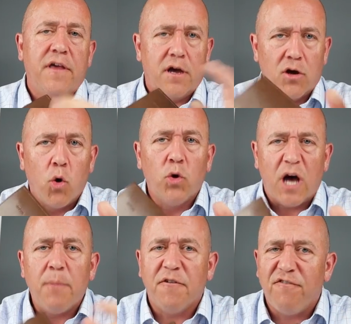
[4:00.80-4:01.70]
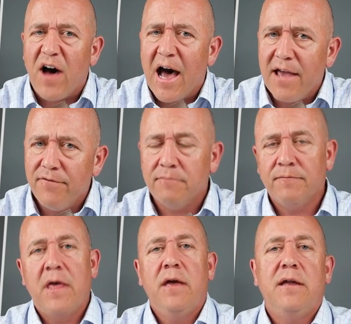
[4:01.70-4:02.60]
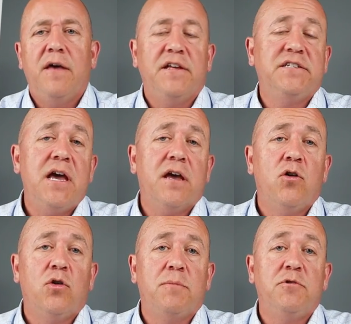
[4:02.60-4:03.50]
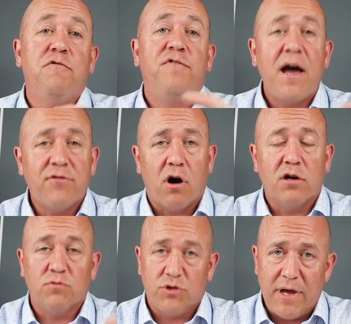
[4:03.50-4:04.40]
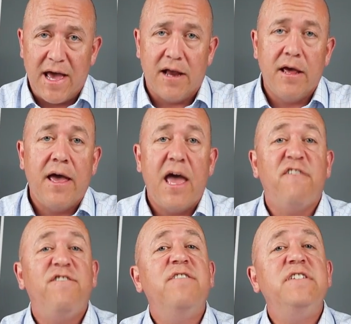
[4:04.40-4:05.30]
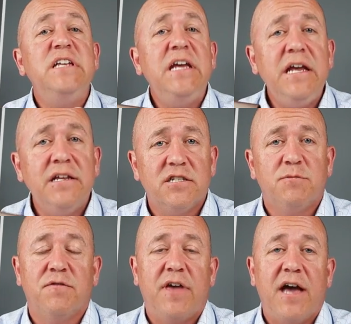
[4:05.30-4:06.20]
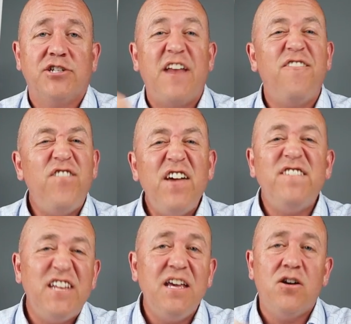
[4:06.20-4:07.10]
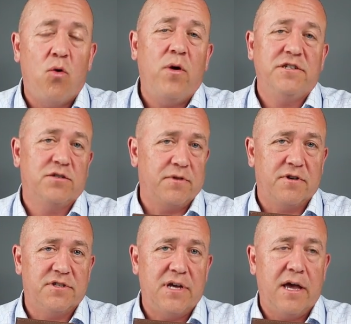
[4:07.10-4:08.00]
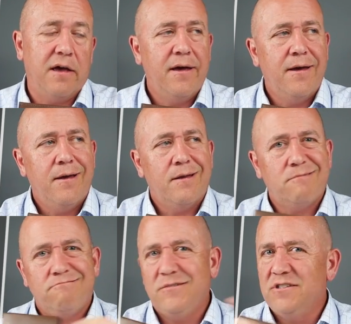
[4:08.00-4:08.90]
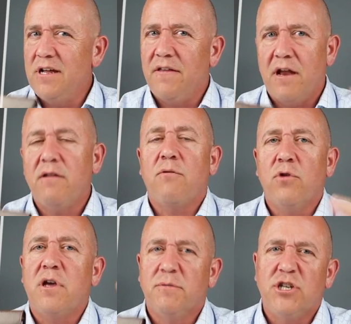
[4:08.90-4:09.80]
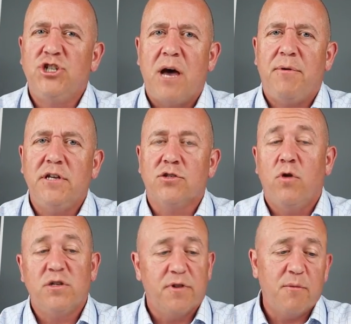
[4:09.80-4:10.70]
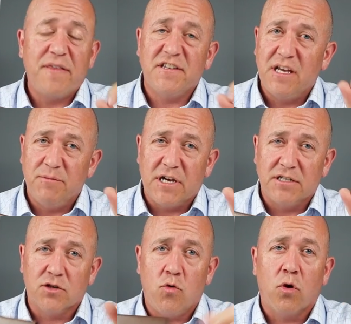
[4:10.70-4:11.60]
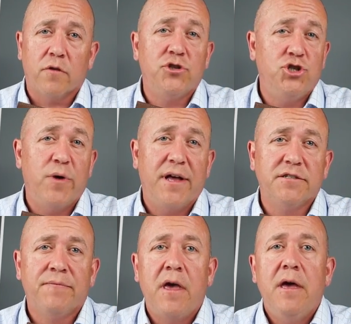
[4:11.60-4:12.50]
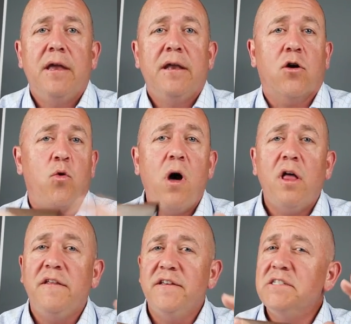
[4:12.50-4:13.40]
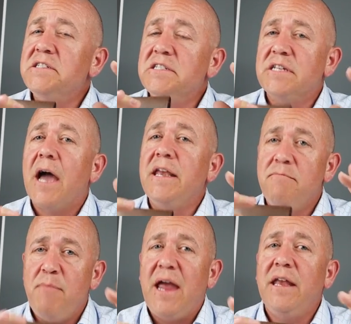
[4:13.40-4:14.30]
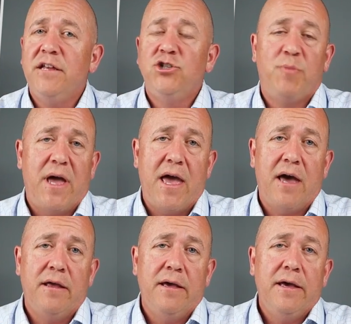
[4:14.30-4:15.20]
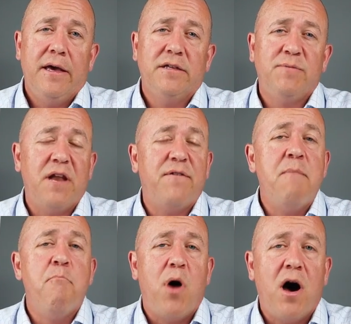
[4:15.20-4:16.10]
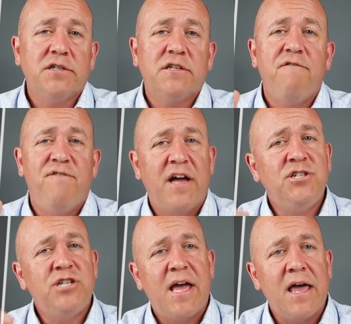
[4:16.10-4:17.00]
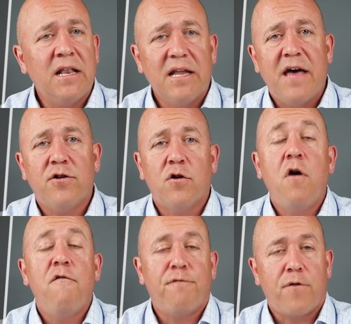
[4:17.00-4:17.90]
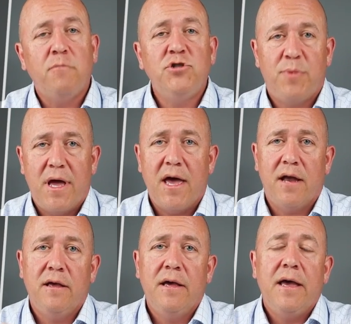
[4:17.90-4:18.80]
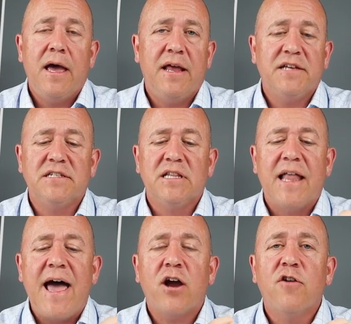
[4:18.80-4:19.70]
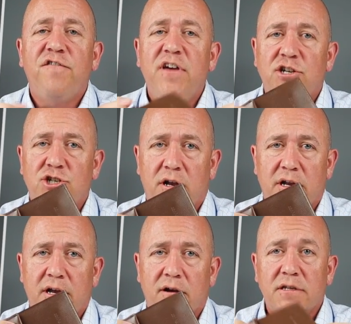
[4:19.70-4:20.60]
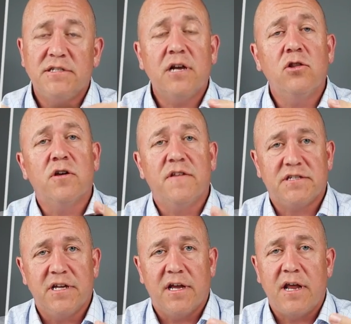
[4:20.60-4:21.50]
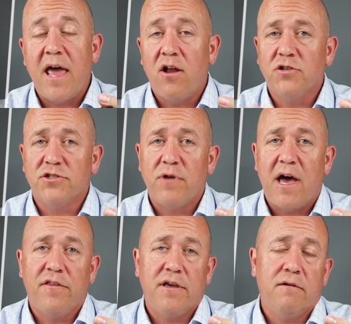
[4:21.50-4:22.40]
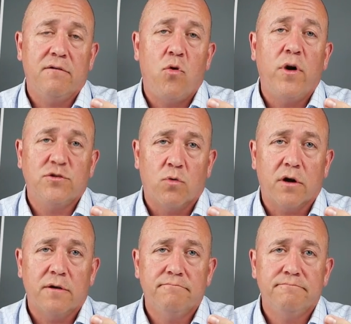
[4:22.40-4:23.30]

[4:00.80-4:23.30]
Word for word: I think can hold up to five. Now they say it can hold up to five cards, which we had, and 15 slips of cash and 15 coins is what they're saying. Now that, that really comes to Japanese coins, but they're about the same size as a quarter, the Juens. Now quality, this is designed and made in Japan. It's made of embossed veg tan leather from Japan and has this lacquer finish on it here. Let's take a look at this thing and, and also how the coins work.